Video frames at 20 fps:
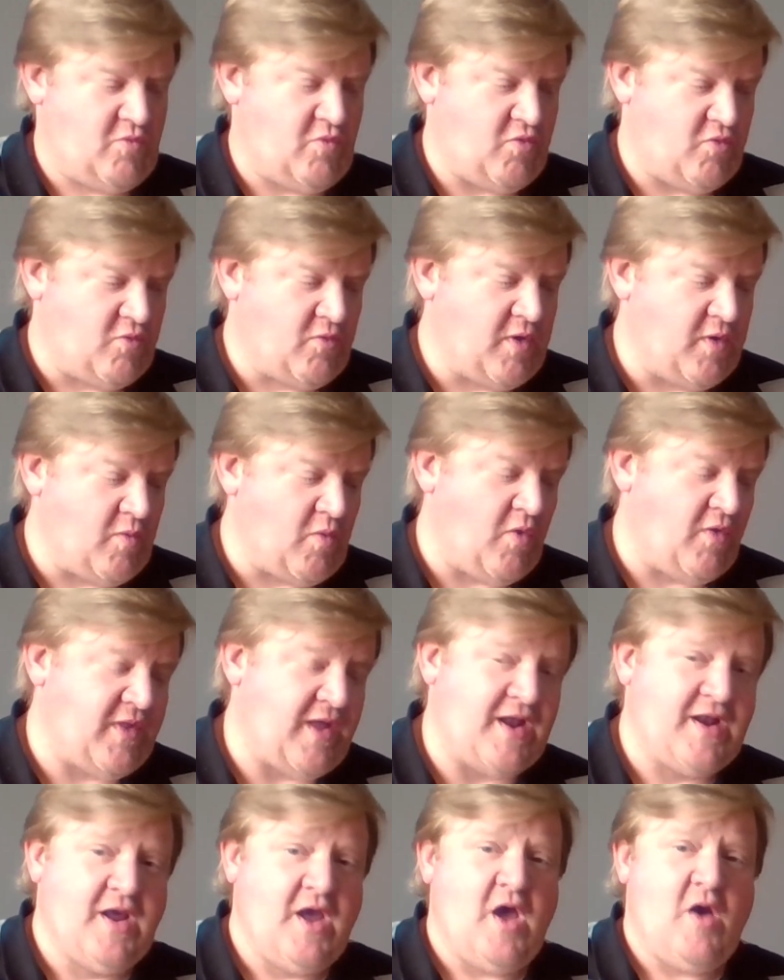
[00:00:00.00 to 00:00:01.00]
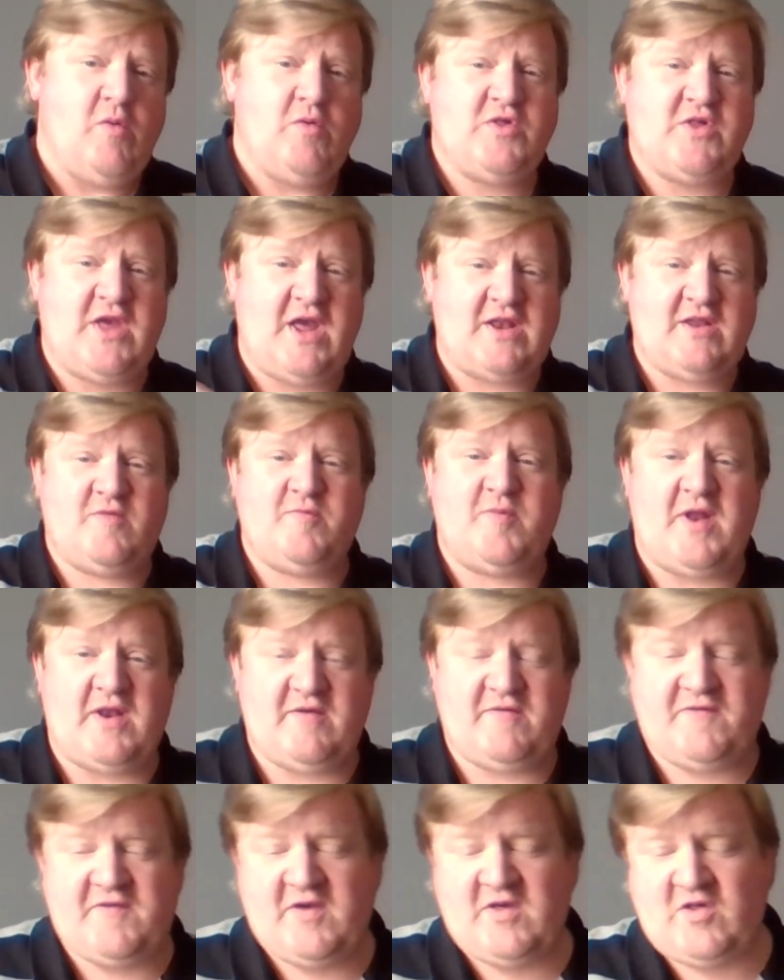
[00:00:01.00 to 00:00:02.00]
re-roll that, which again is
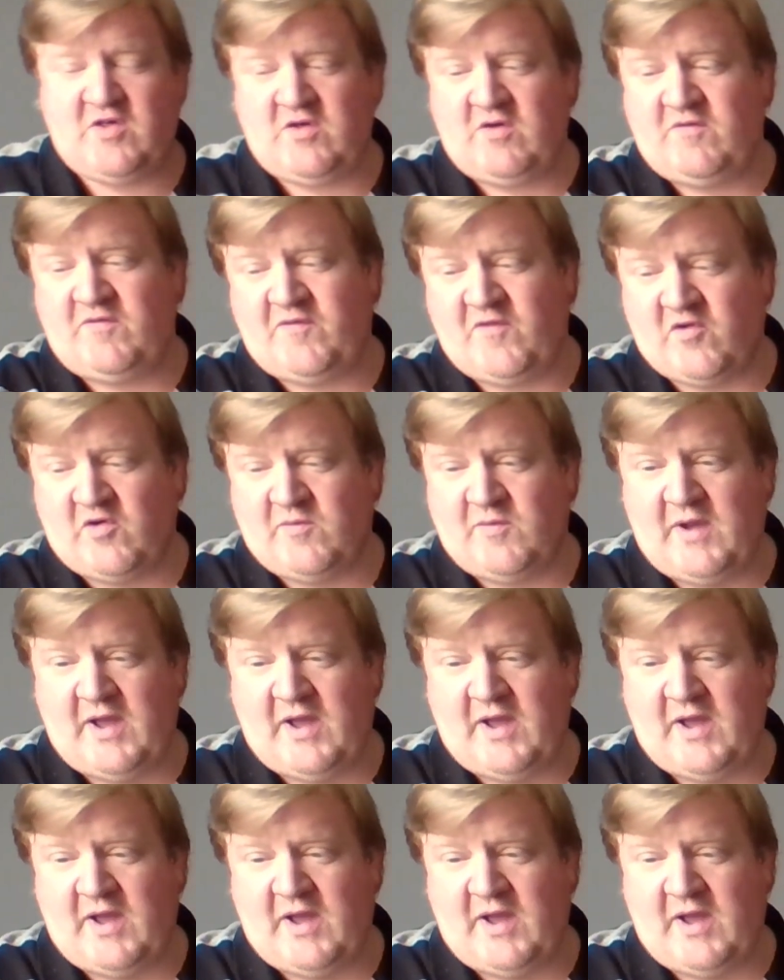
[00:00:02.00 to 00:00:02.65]
beneficial for